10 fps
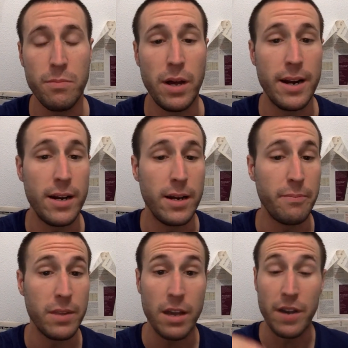But
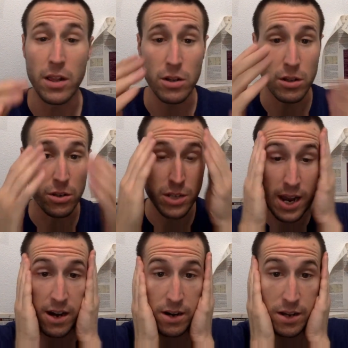if I look a little
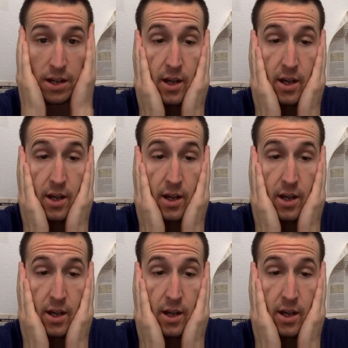tired,